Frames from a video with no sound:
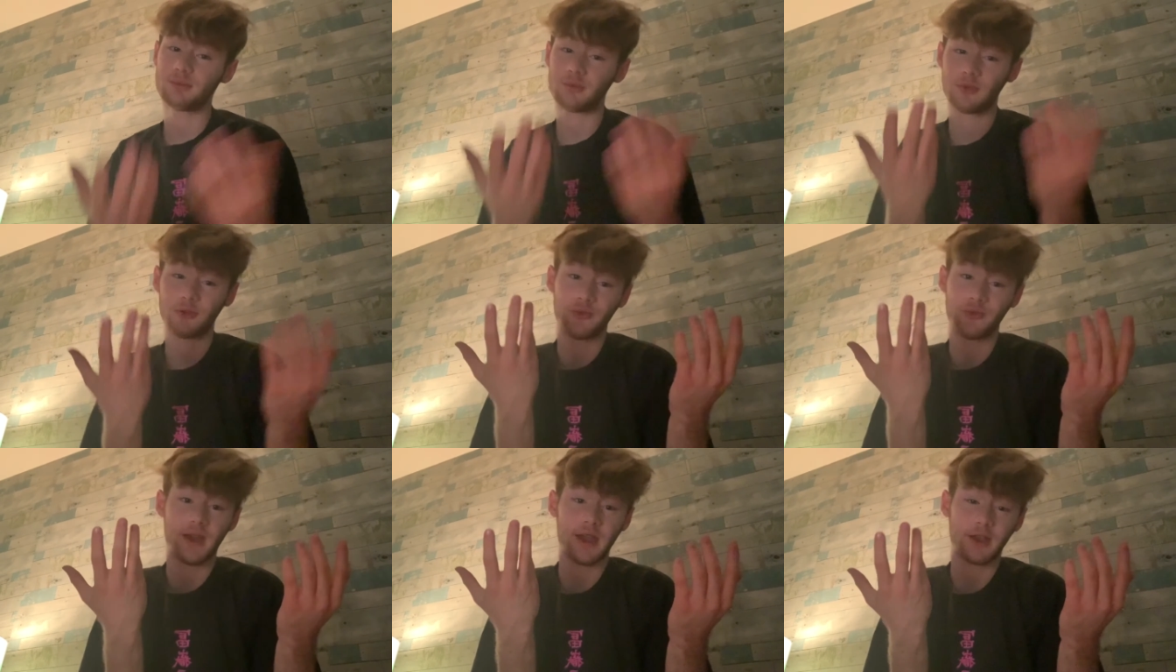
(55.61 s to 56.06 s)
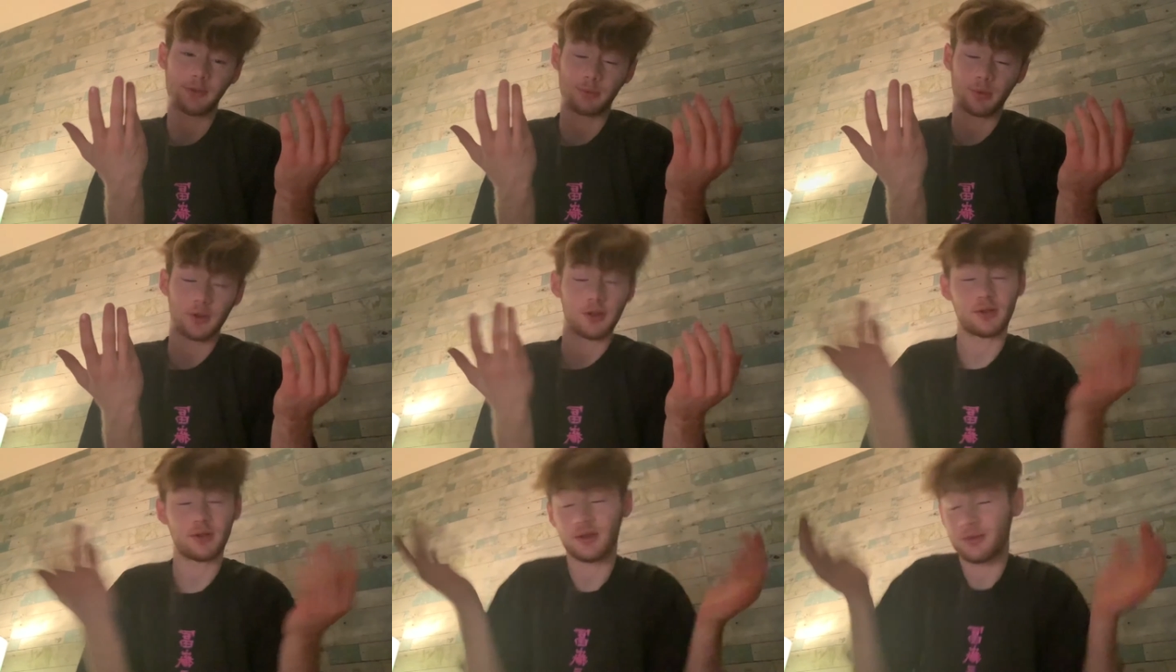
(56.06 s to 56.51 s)
It's facts,
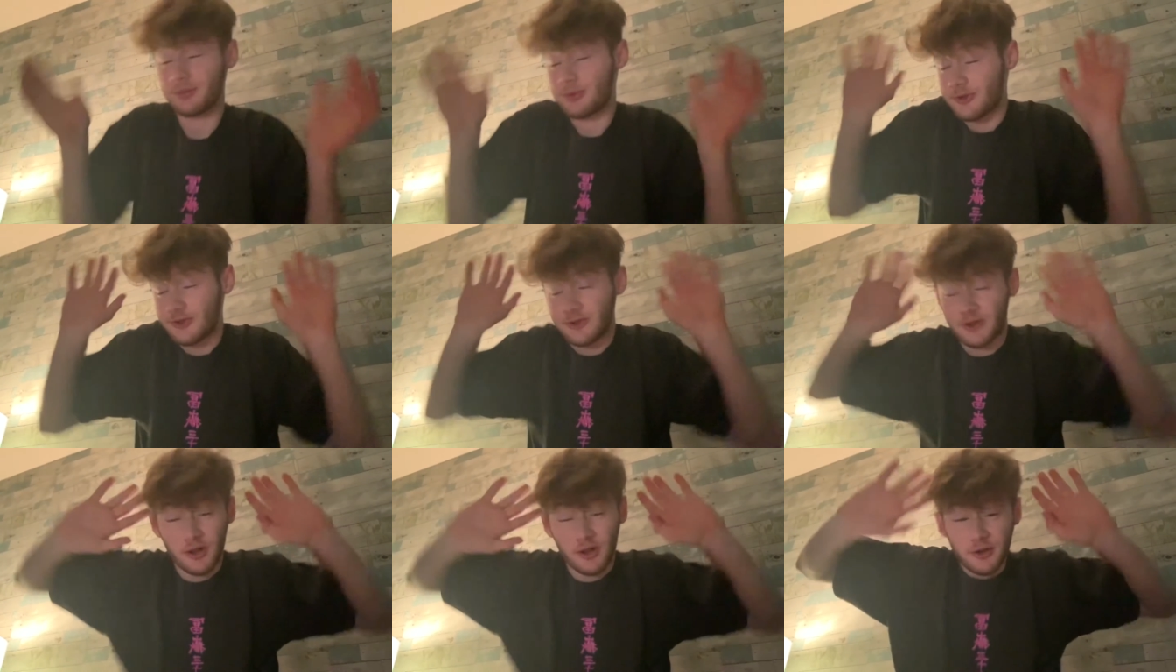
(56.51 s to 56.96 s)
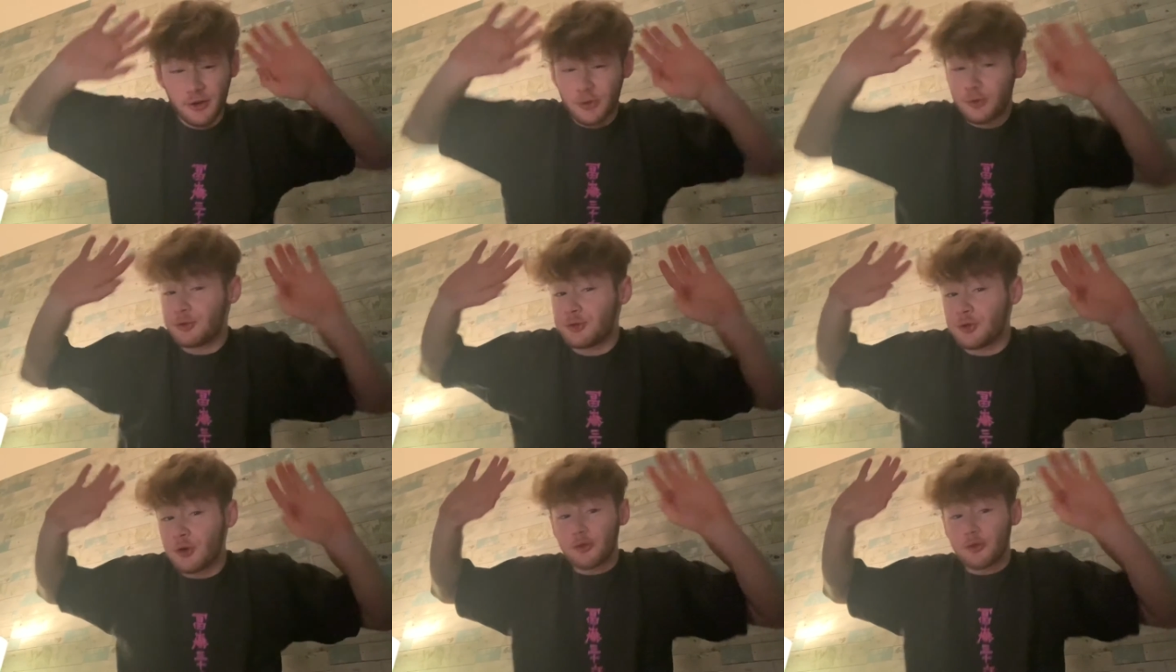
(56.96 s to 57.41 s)
bro. I'm just telling you the
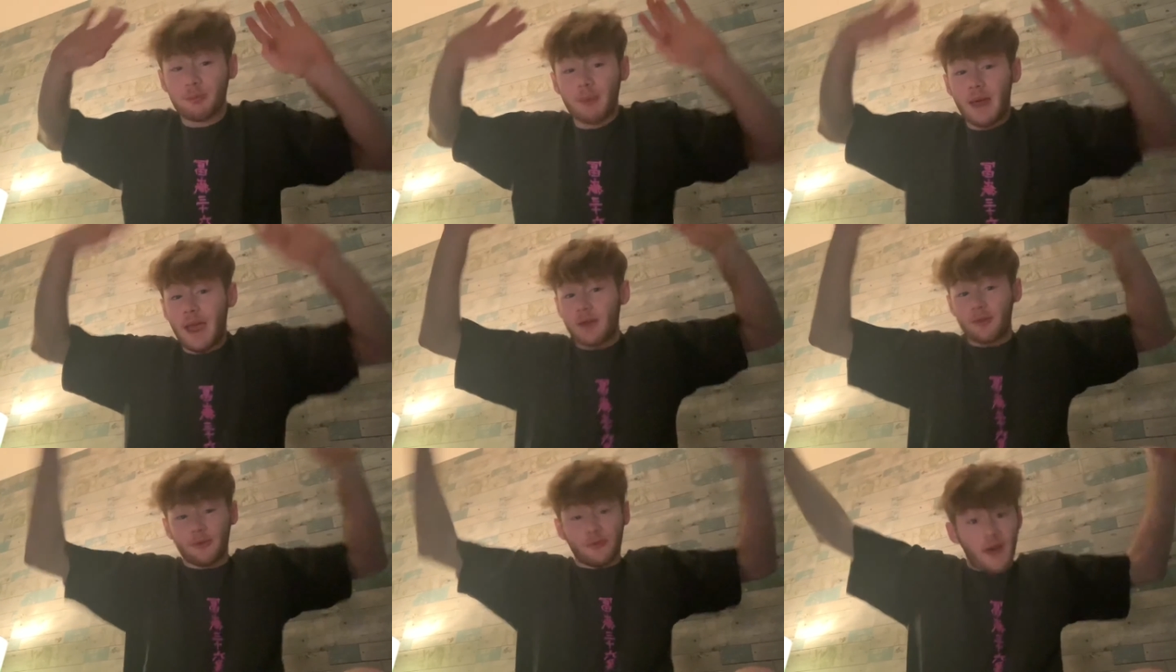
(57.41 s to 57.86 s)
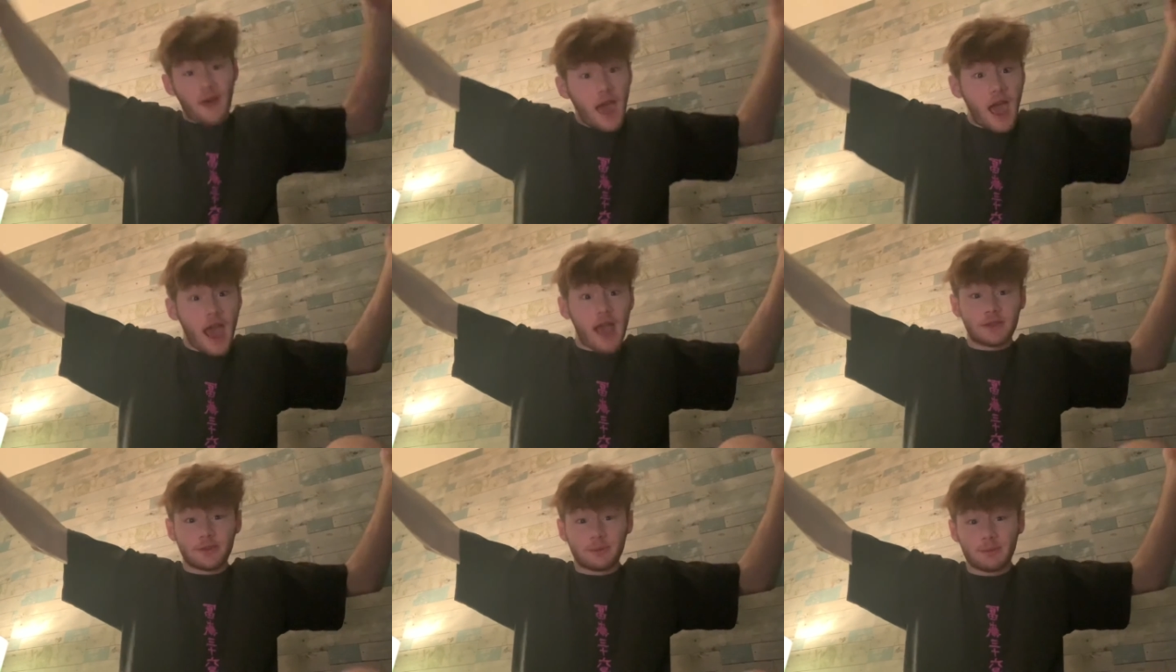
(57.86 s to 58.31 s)
truth, man.
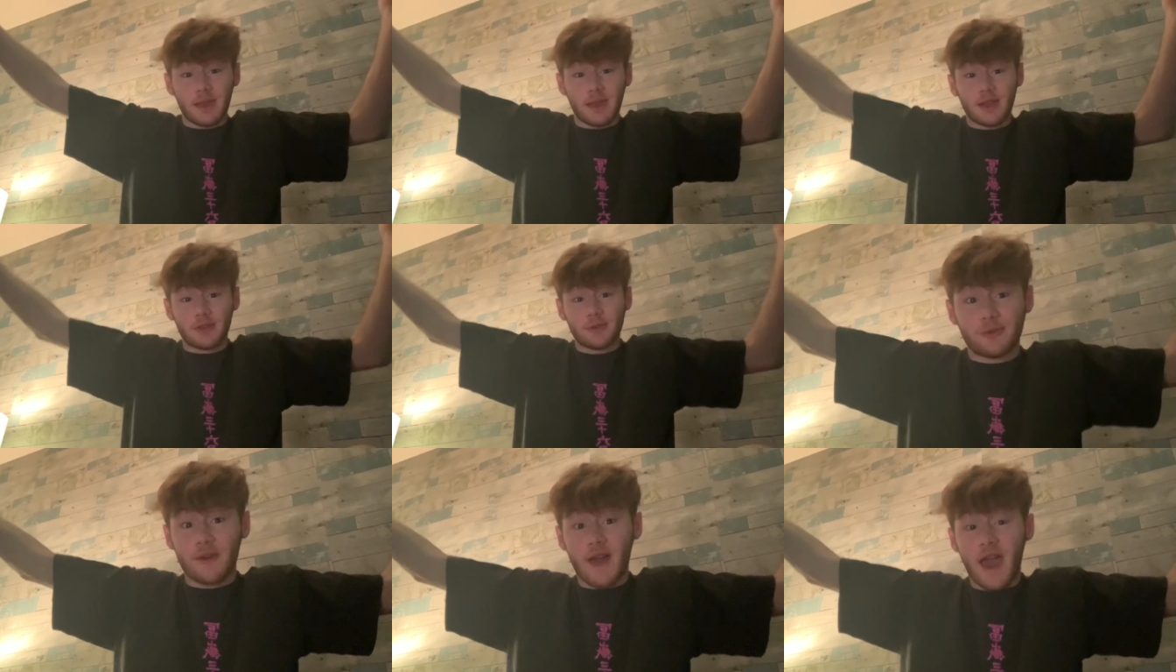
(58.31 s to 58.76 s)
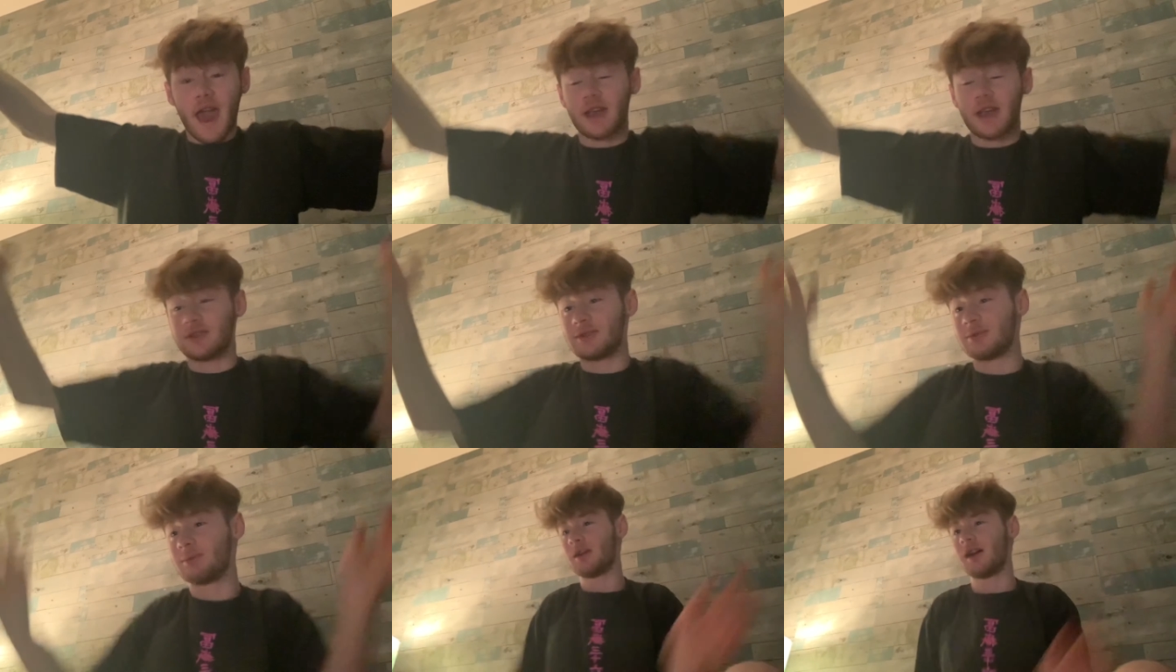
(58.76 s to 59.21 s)
Facts, man. It's facts.
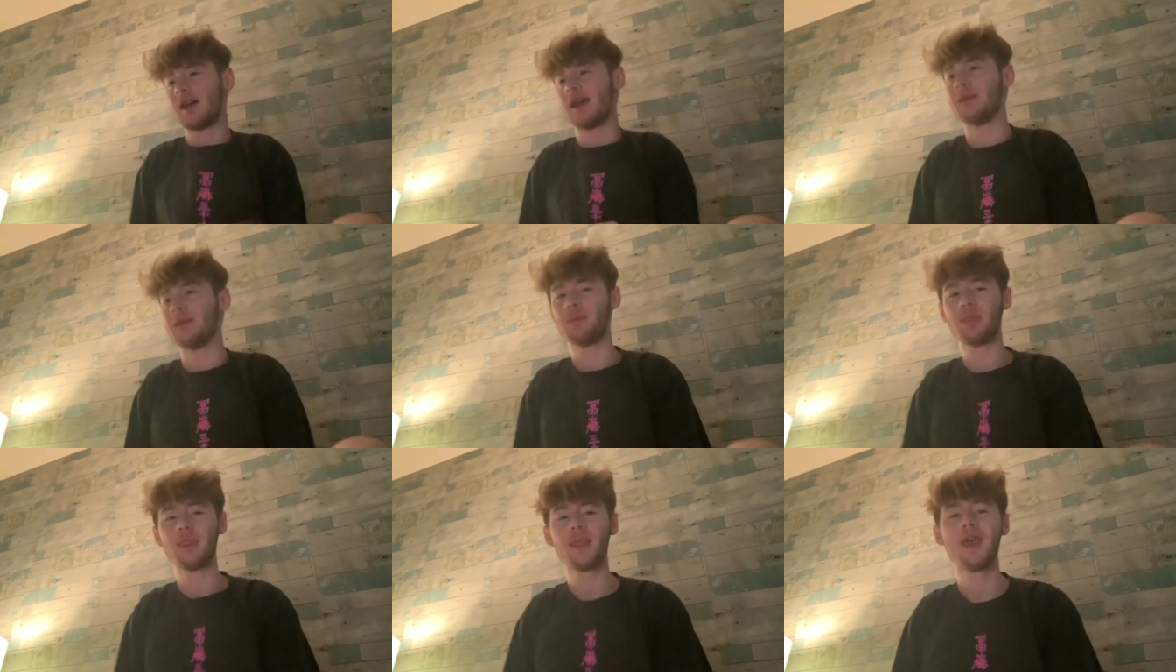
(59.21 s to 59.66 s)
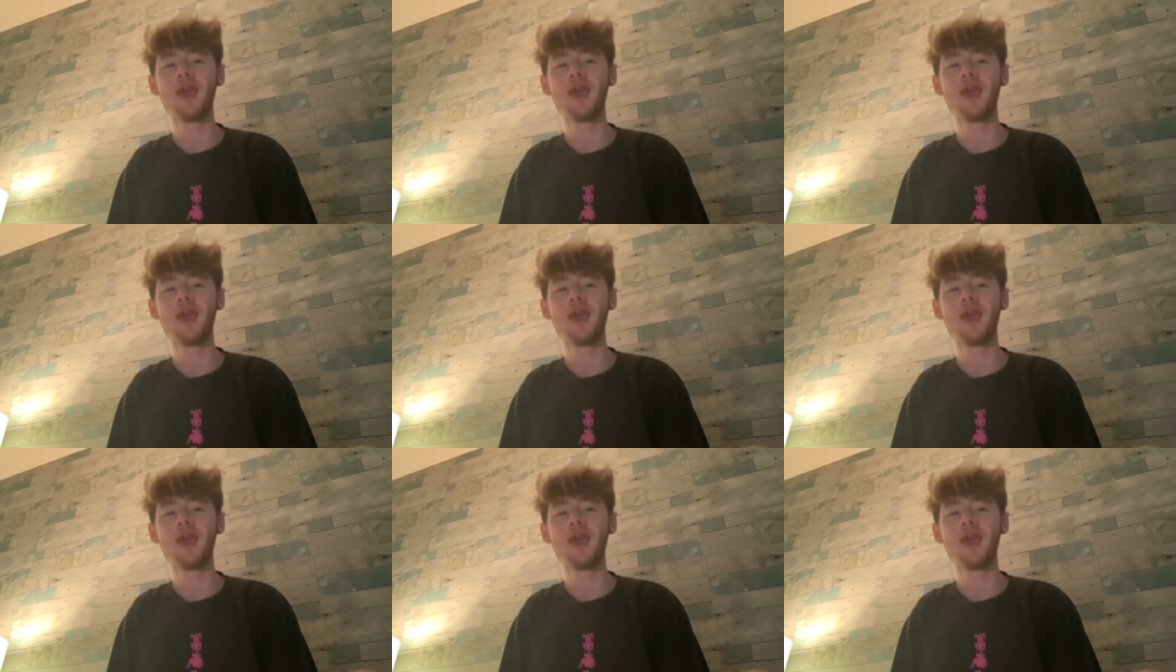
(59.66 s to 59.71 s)
facts. Right.